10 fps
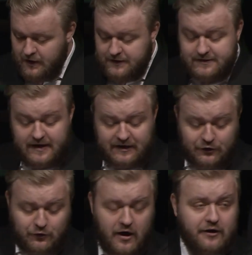Second
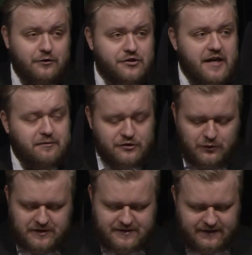Chronicles chapter
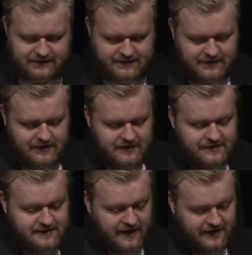26
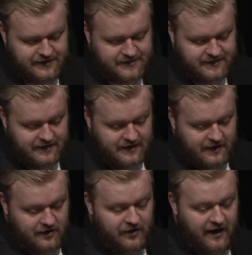says
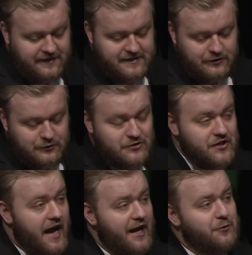that
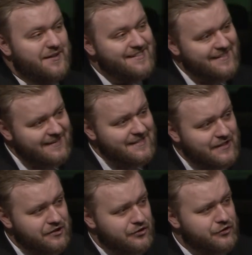Uzziah was
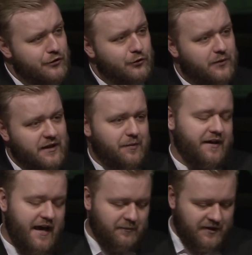16 years old when he
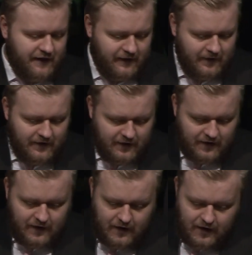became king.
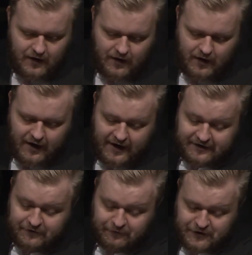And
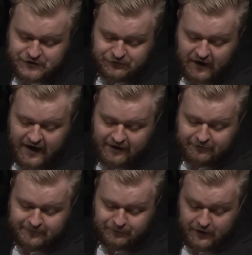in verse
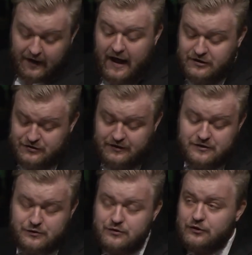5, and actually
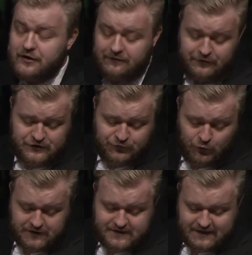let's look at verse
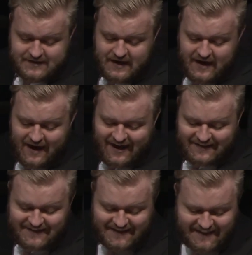4, it says, and
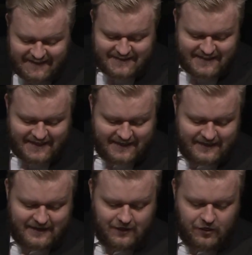he
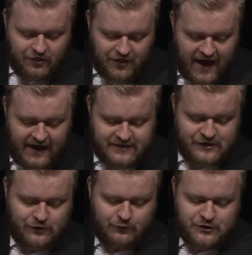did that
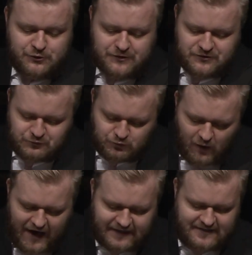which was
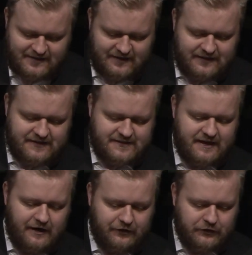right in the
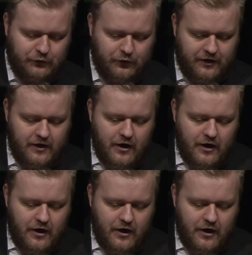sight of the Lord,